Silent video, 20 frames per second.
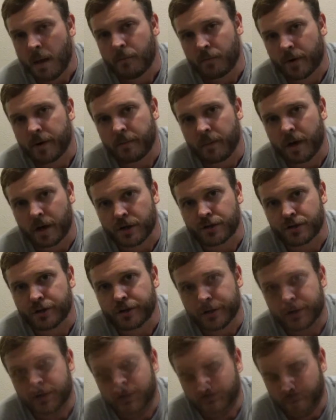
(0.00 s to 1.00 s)
pretty much.
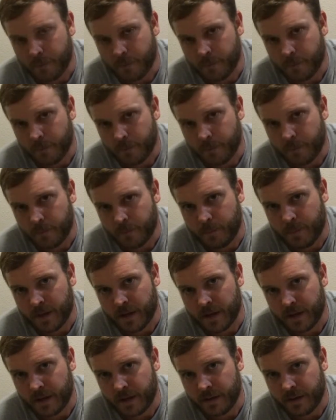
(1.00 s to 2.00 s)

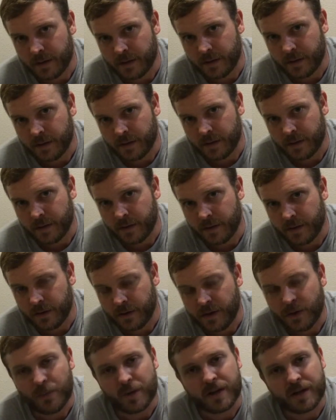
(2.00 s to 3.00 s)
But
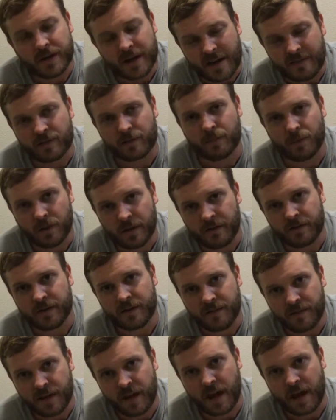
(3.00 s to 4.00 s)
you would never believe it
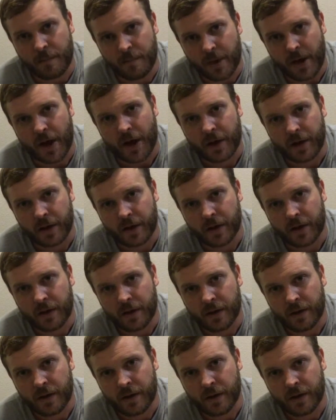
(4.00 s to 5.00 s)
if he came back.
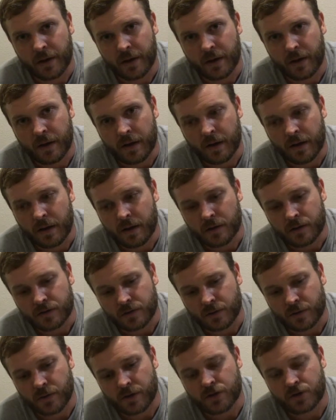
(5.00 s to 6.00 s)

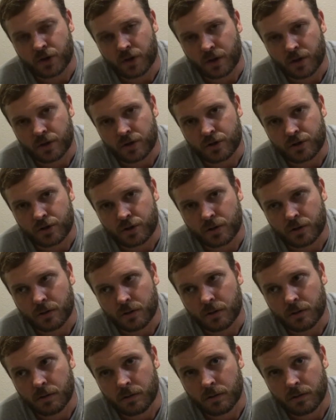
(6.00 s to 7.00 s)
So go to church,
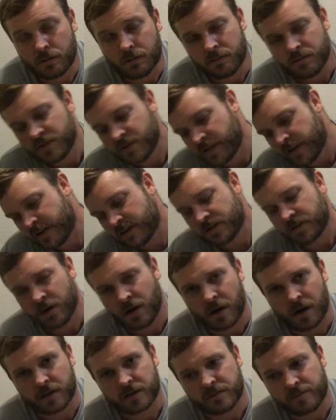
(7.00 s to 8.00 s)
sing
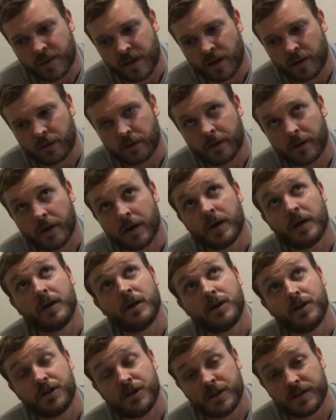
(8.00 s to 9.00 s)
songs about
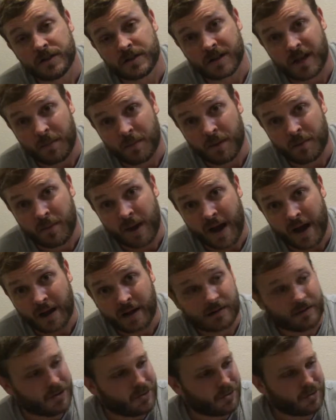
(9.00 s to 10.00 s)
Jesus coming back,
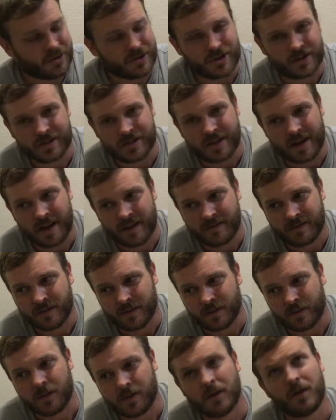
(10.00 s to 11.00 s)
you know, Christian
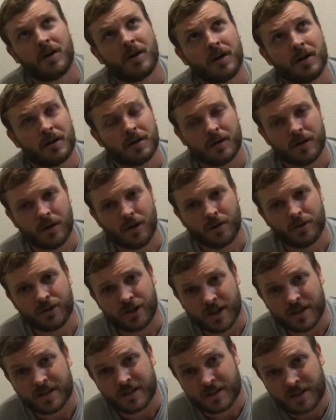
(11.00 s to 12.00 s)
Stanfill, oh,
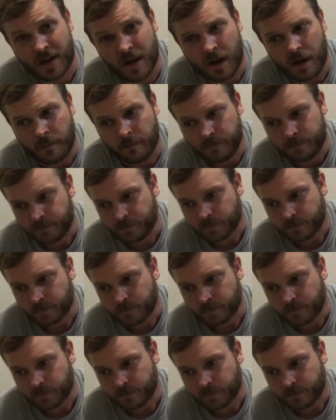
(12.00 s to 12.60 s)
Jesus come.